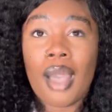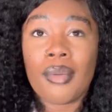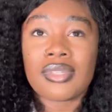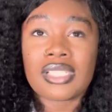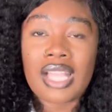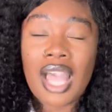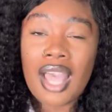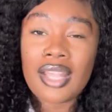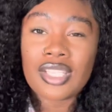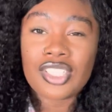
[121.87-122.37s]

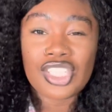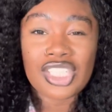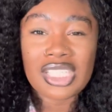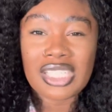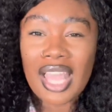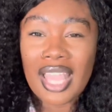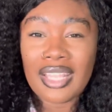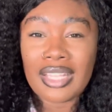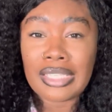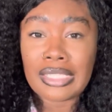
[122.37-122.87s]
was kind of
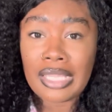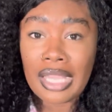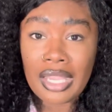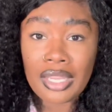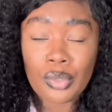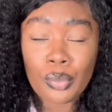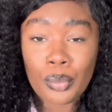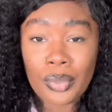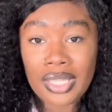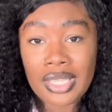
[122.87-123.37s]
just like
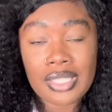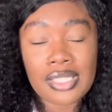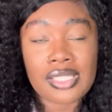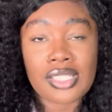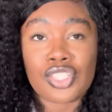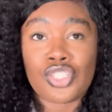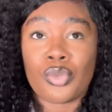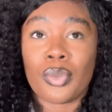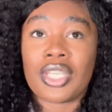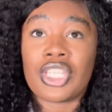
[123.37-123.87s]
done with the
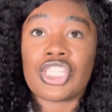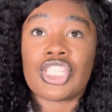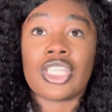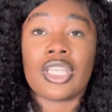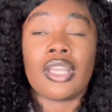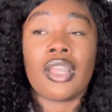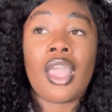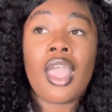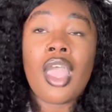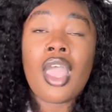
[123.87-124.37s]

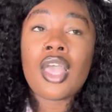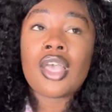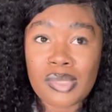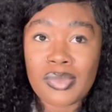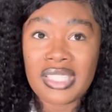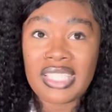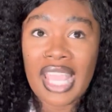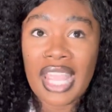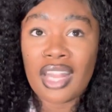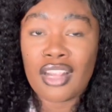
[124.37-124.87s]
situation.
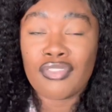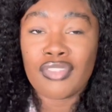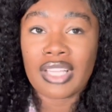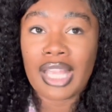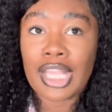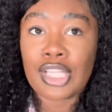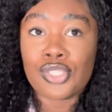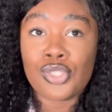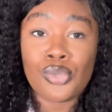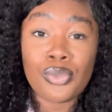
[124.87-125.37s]
We dated for
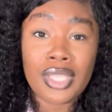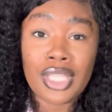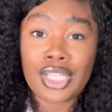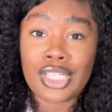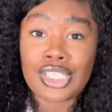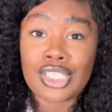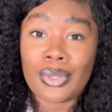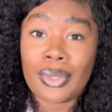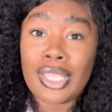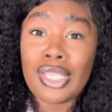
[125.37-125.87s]
like 2 years,
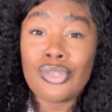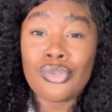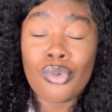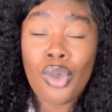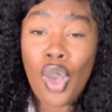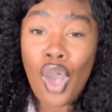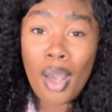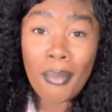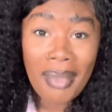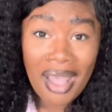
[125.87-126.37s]
so he knew
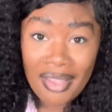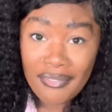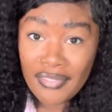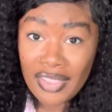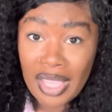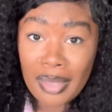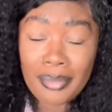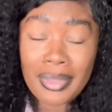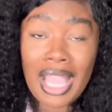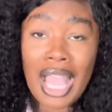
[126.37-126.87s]
all my
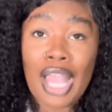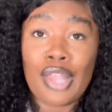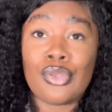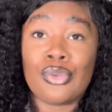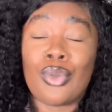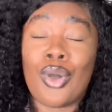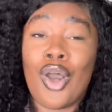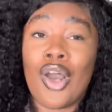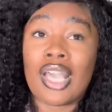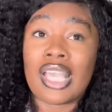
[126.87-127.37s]
family, I
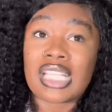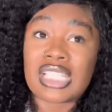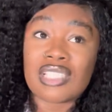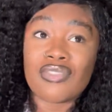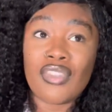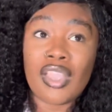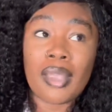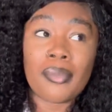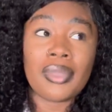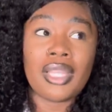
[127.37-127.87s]
knew all his
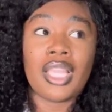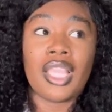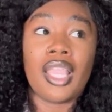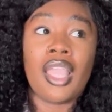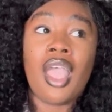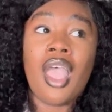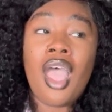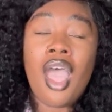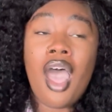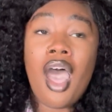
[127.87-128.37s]

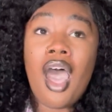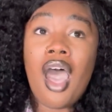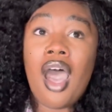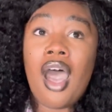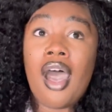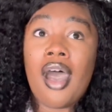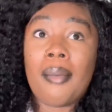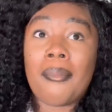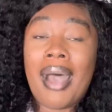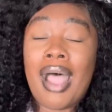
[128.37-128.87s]
family.
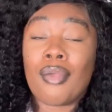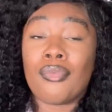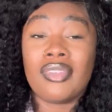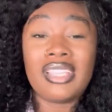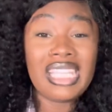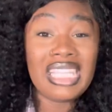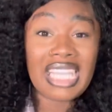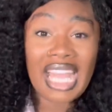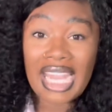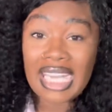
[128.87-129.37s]
I
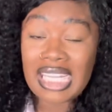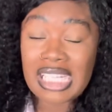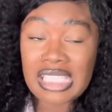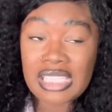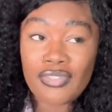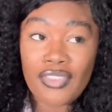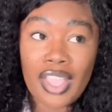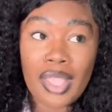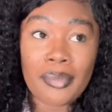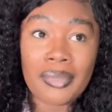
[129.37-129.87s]
really liked
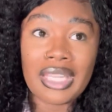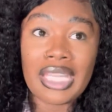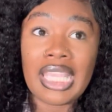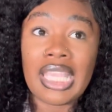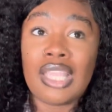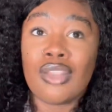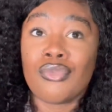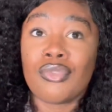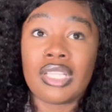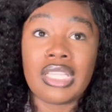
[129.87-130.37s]
his family,
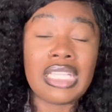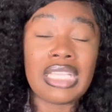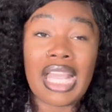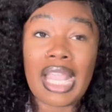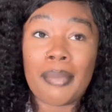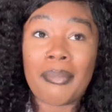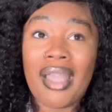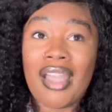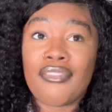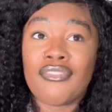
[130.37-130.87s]
he really
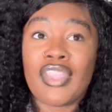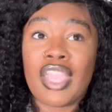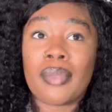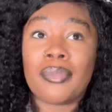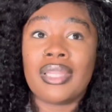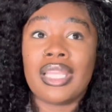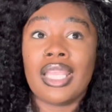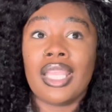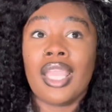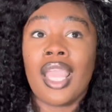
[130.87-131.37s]
liked my
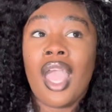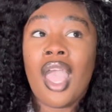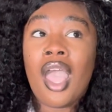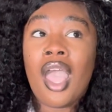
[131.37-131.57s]
family.